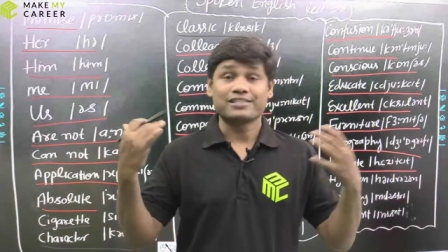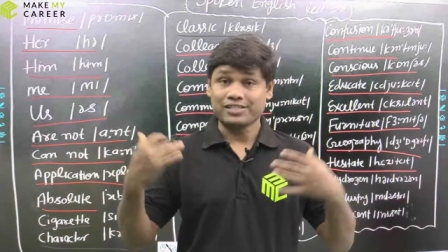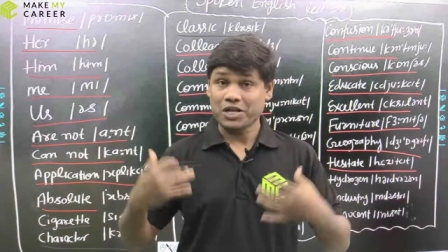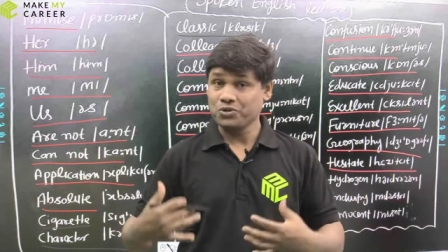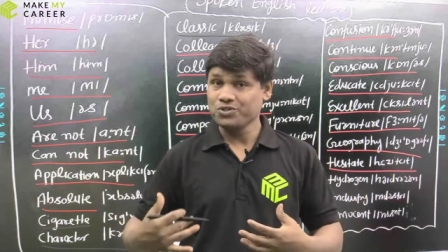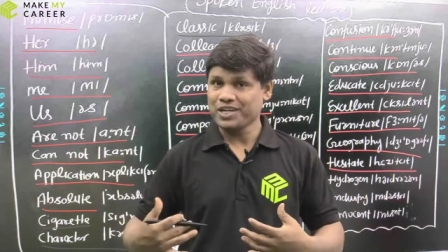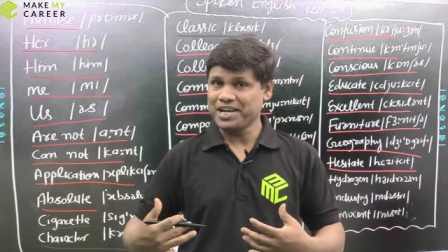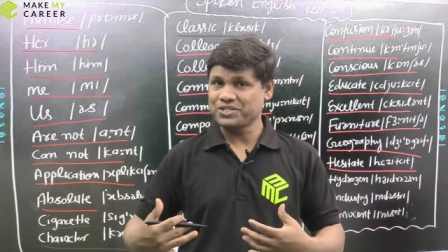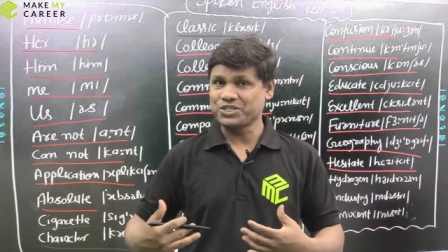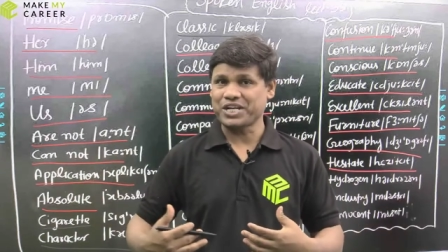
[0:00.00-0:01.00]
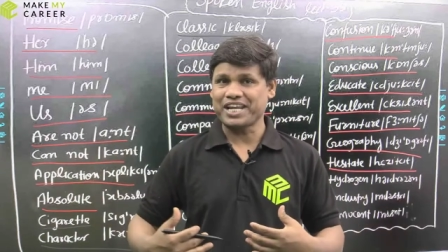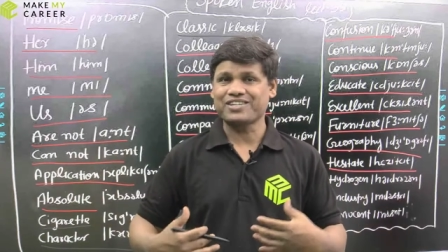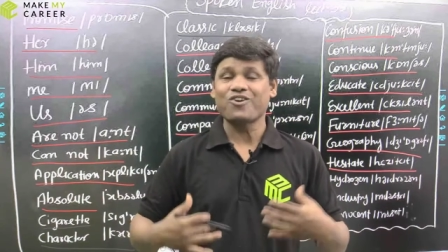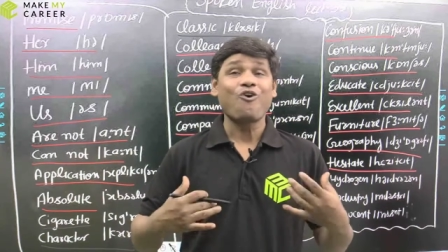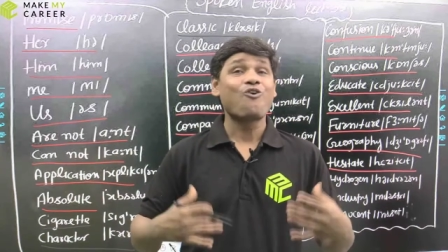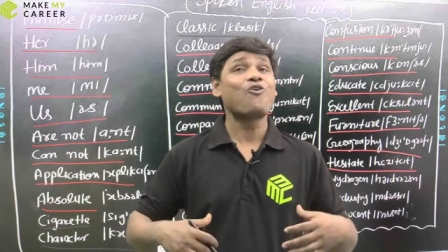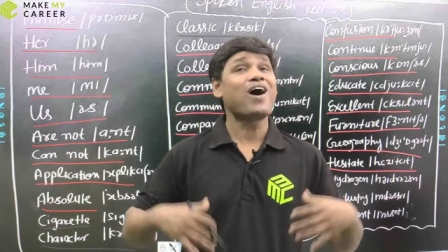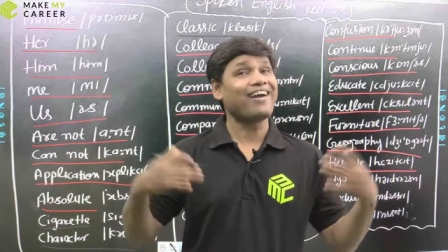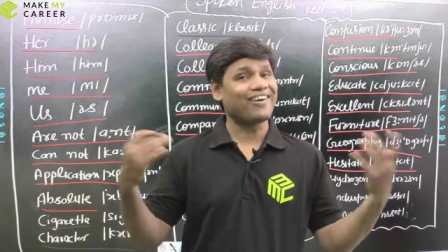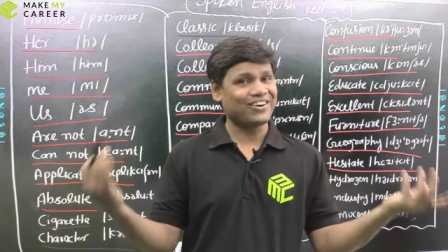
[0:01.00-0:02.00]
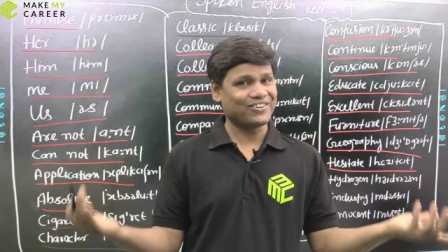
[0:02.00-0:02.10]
Don't hesitate. Why are you